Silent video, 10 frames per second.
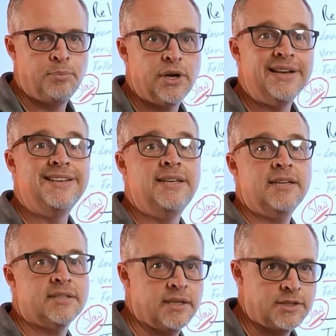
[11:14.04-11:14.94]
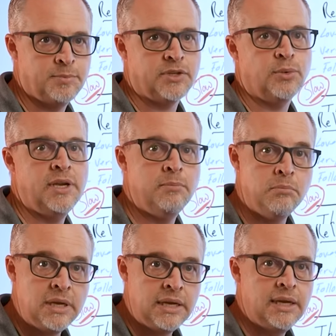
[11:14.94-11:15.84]
putting distance between
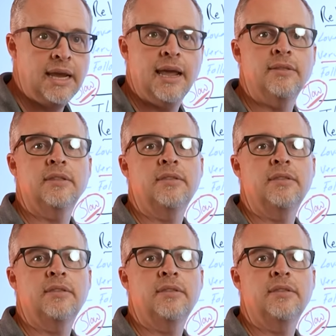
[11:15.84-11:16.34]
me and the